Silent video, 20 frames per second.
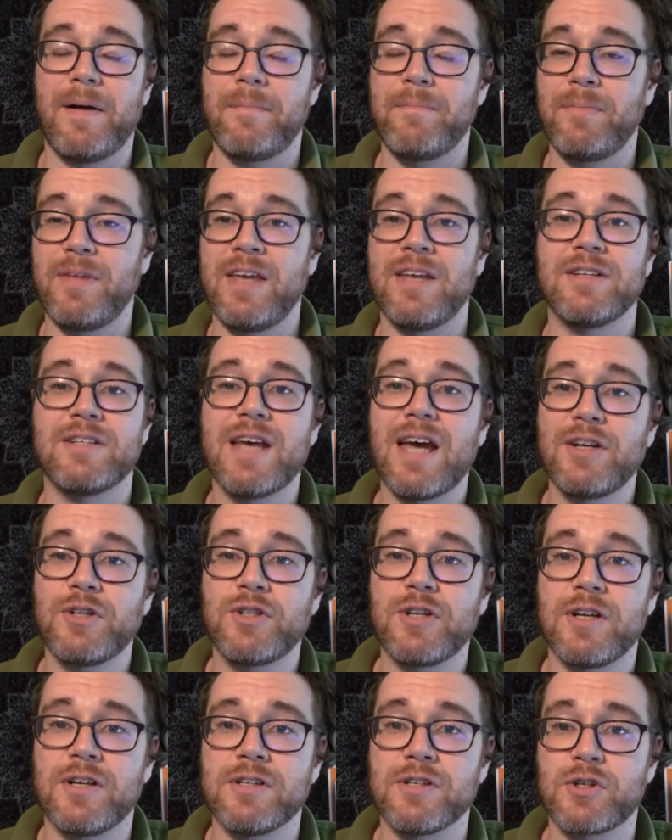
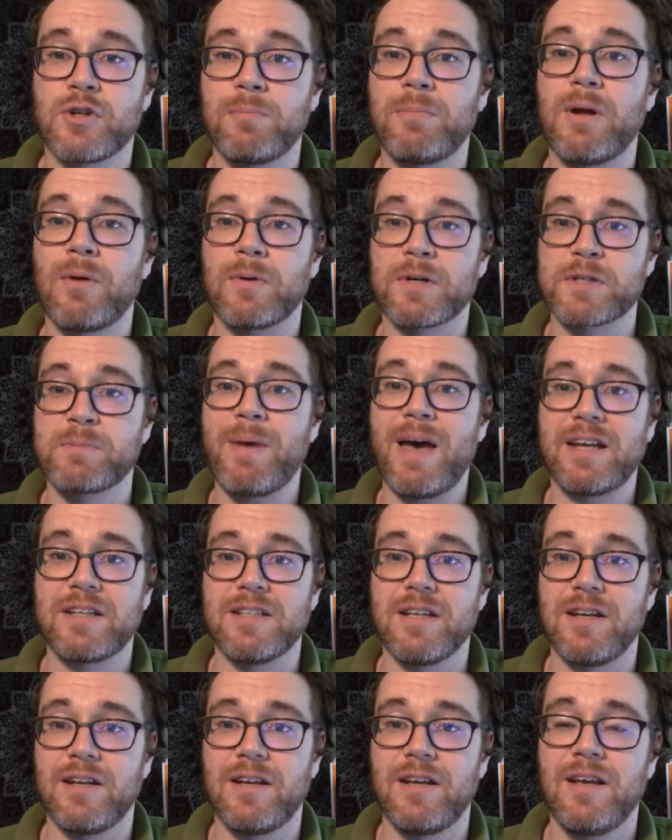intentions should be
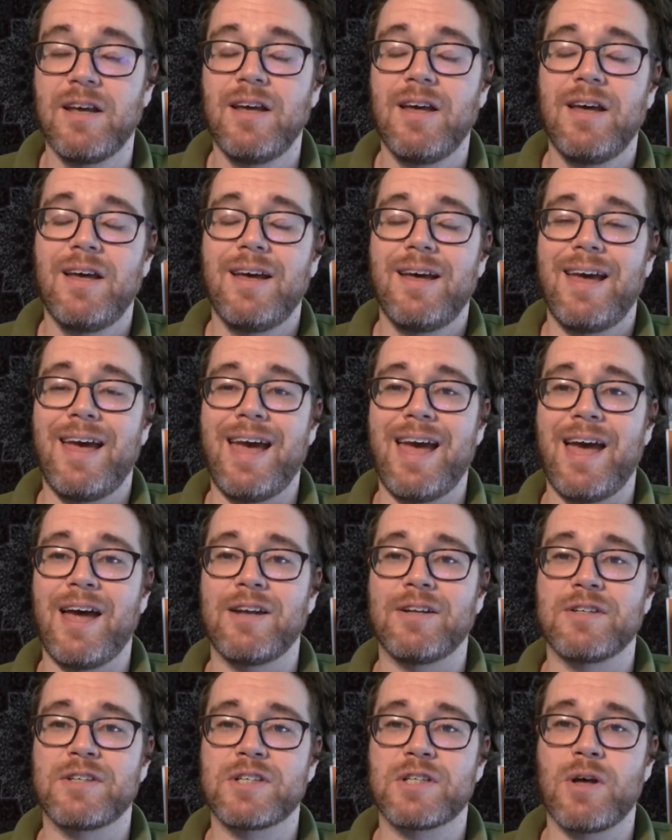respected.
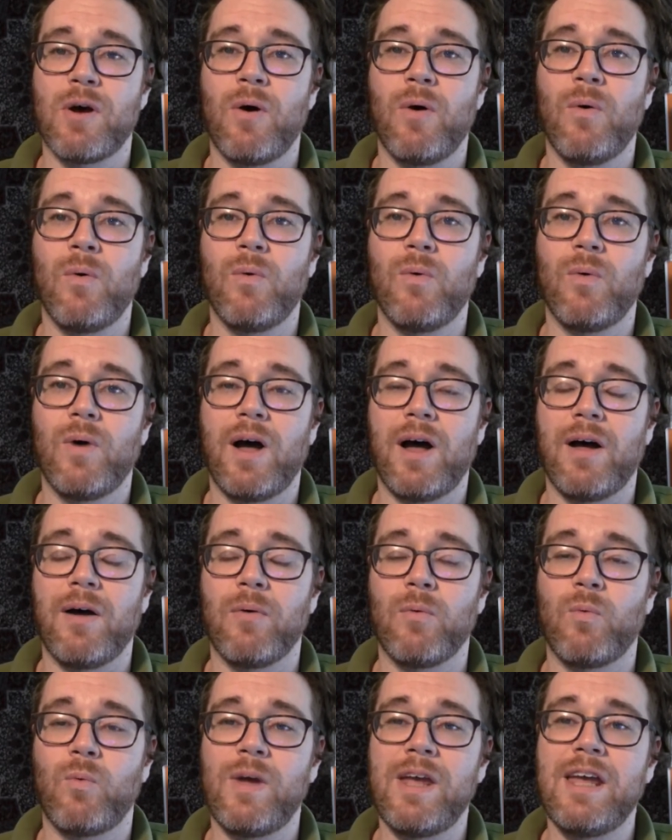And so
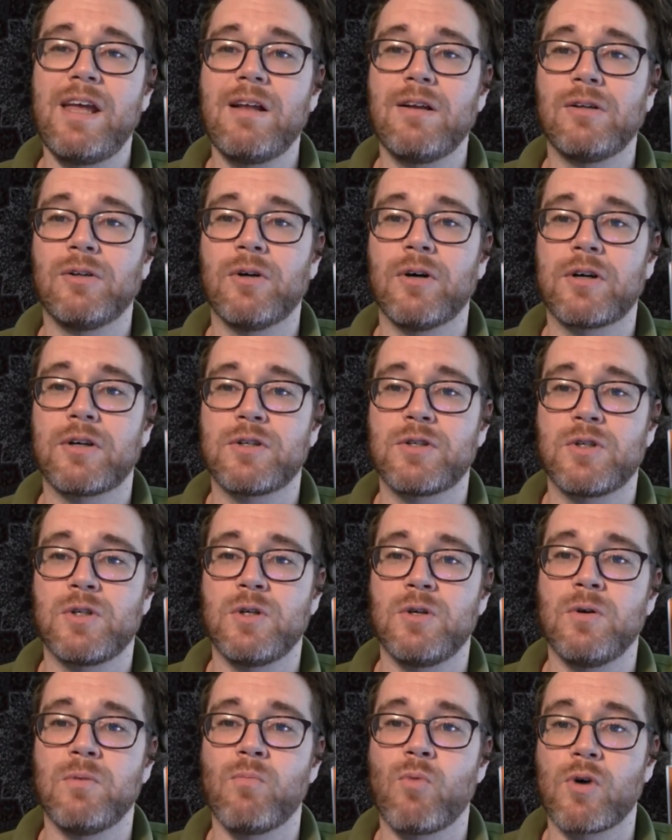we look
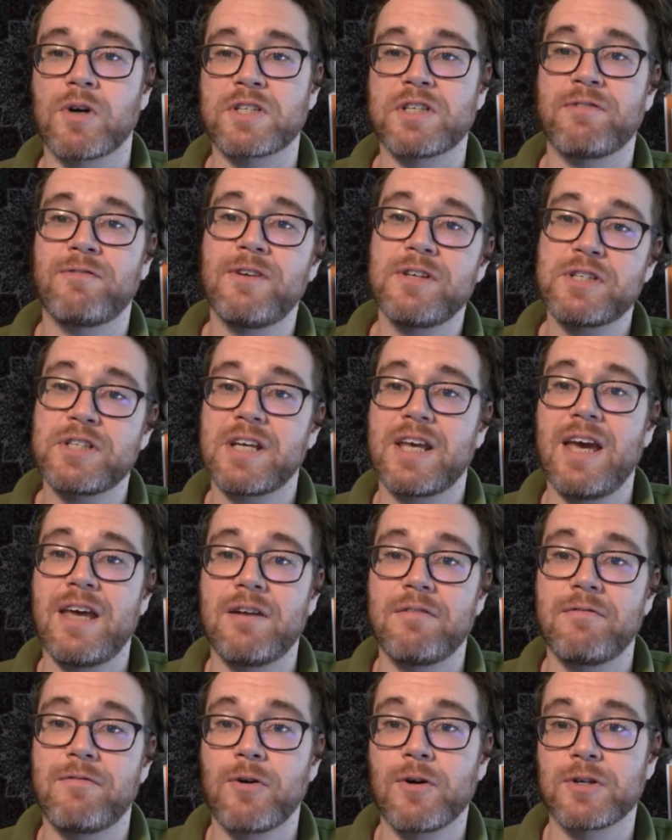to more
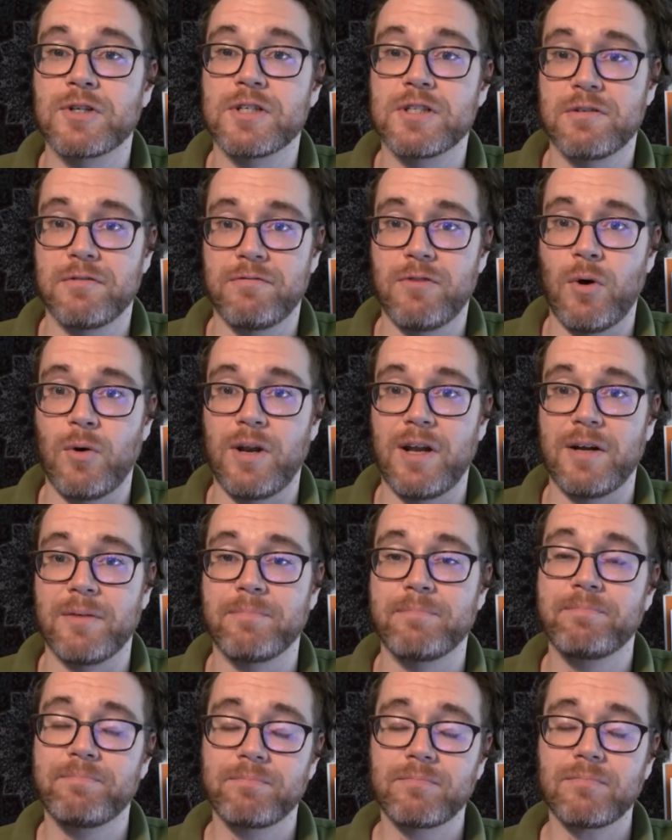sophisticated versions of voting
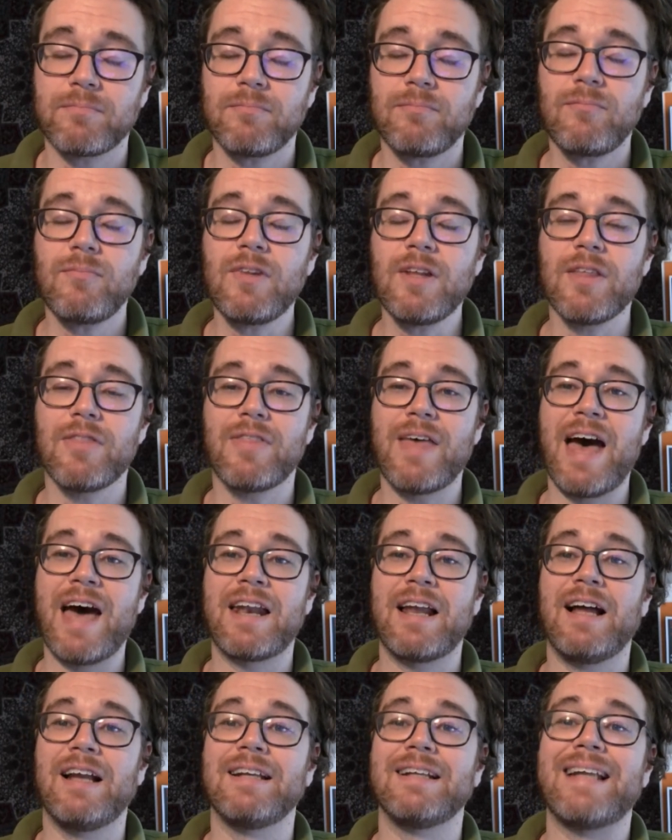that
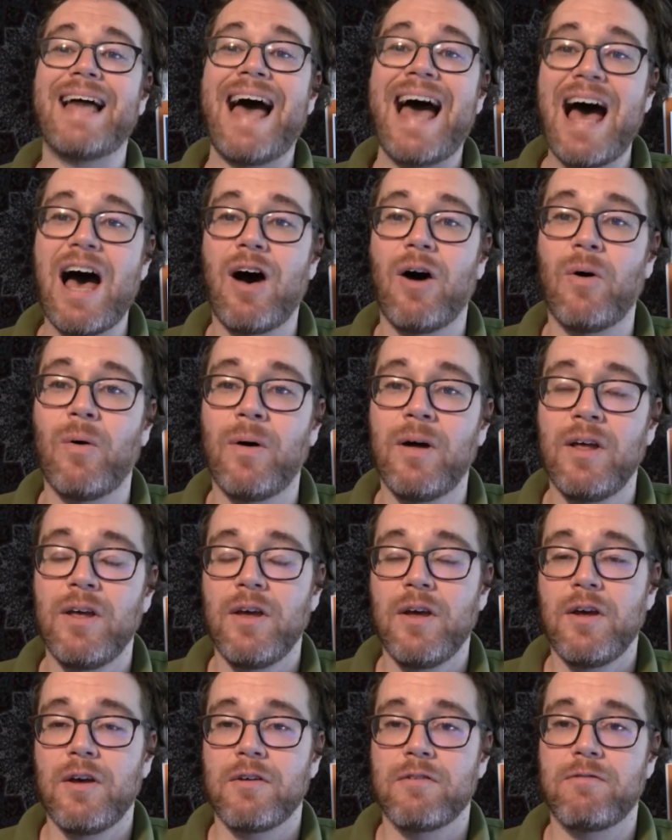allow
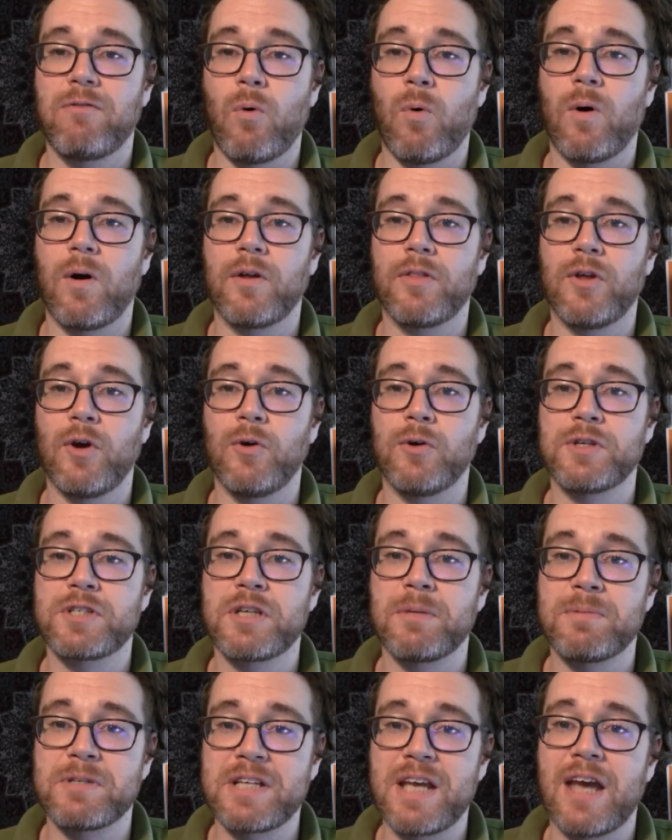for those
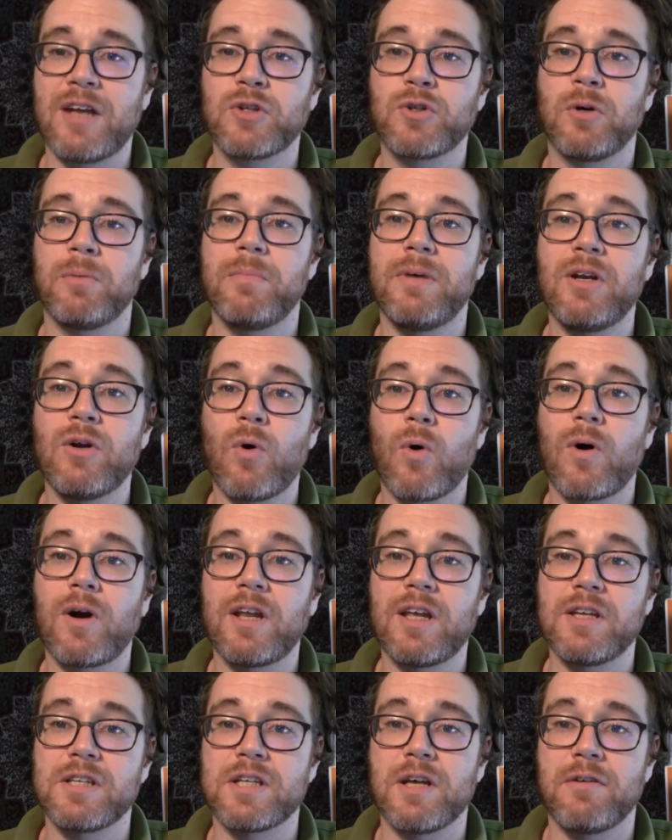substantial
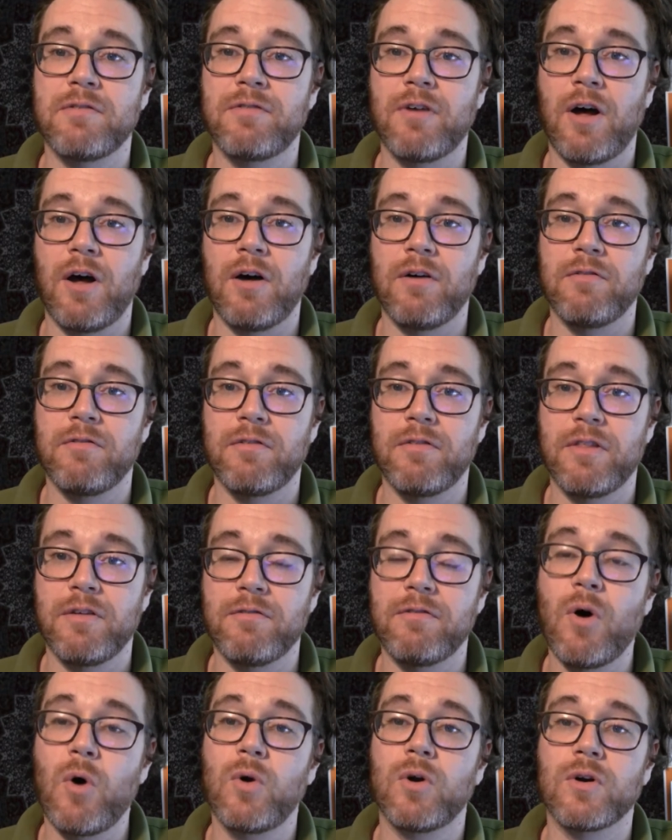minorities of the
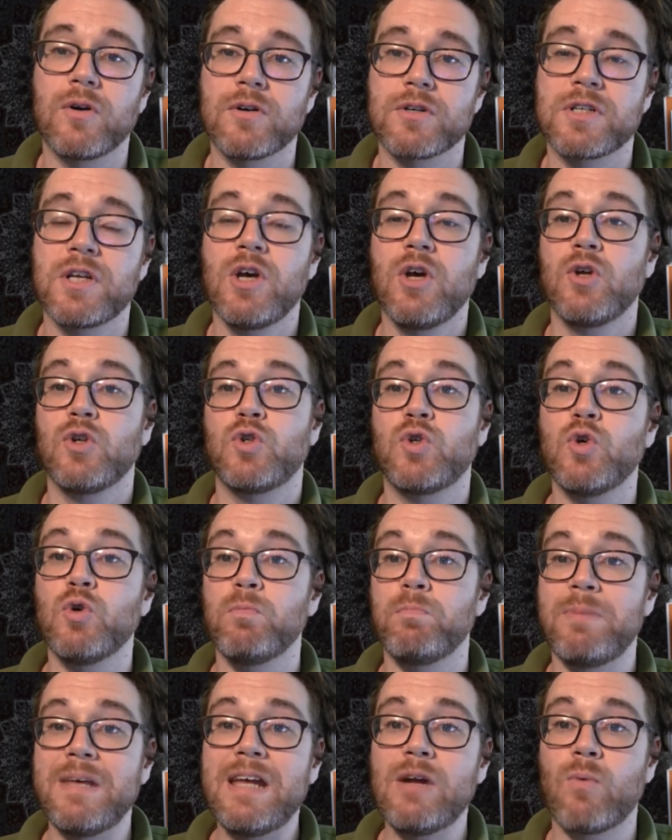voters to
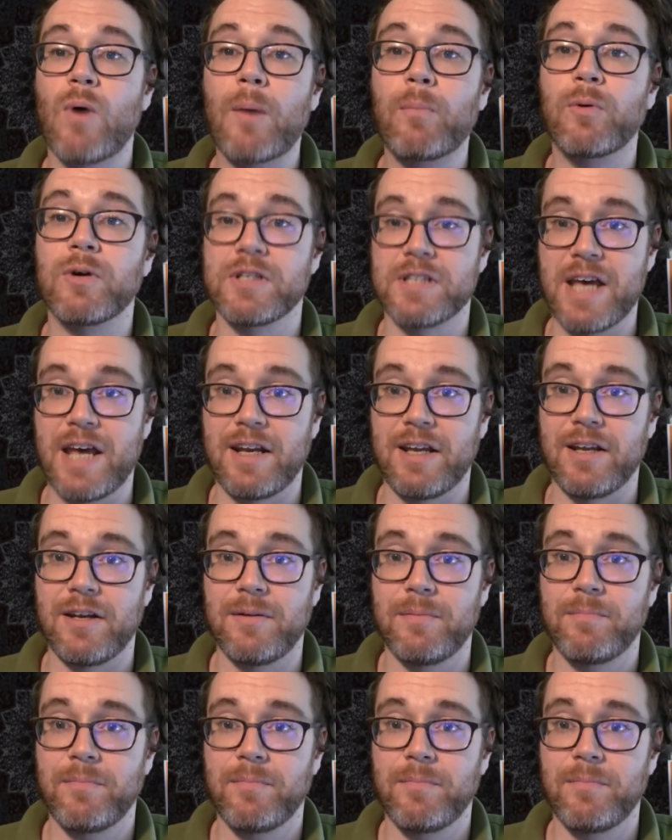be represented.